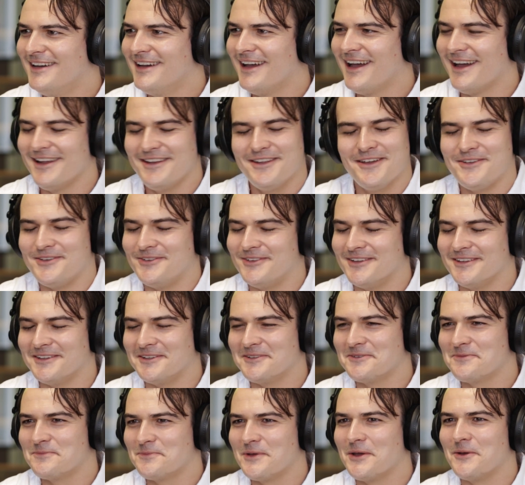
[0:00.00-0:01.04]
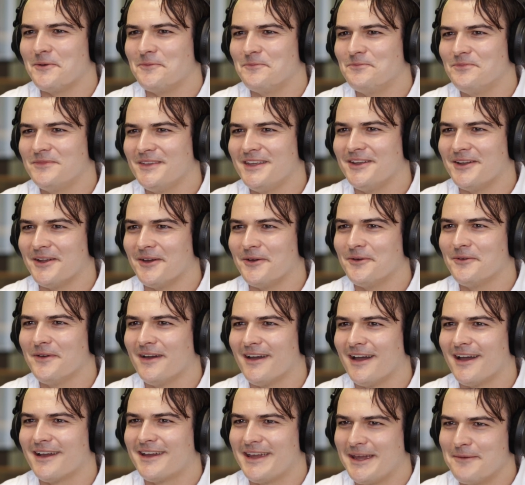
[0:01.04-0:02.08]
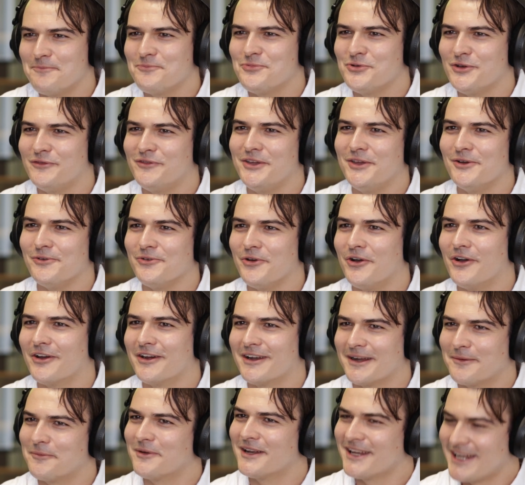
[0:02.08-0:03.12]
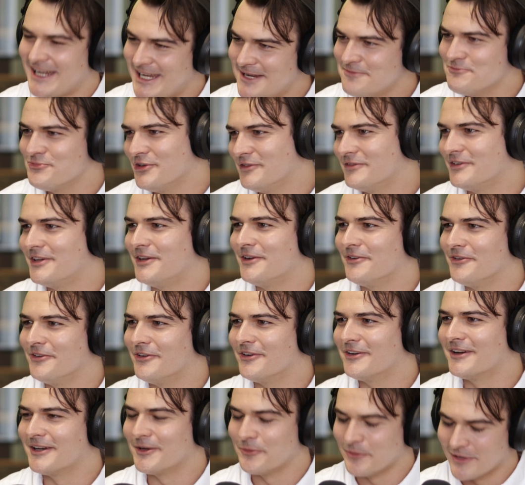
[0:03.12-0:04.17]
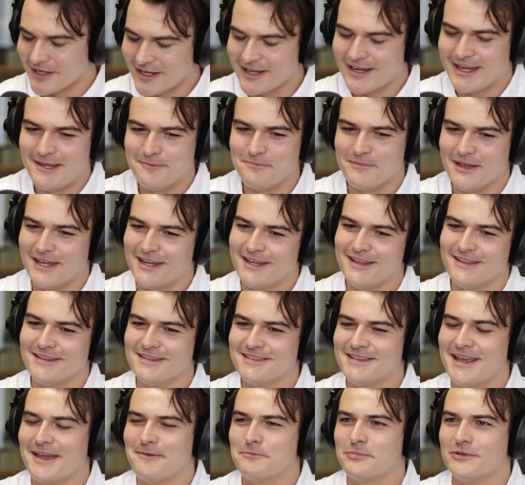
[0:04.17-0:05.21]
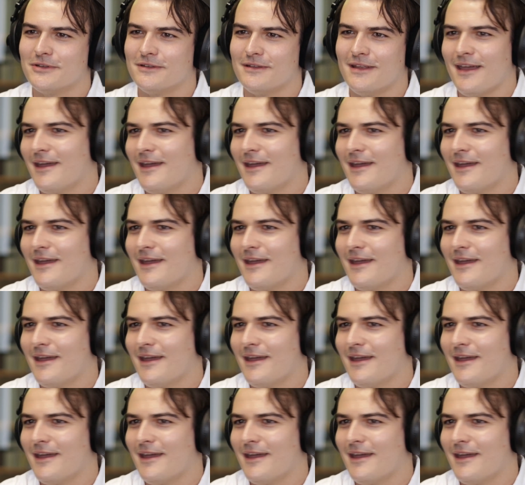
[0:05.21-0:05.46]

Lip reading: I know you didn't. But, I kept proving you wrong, and I'm going to keep proving you wrong, and we're going to keep making this happen.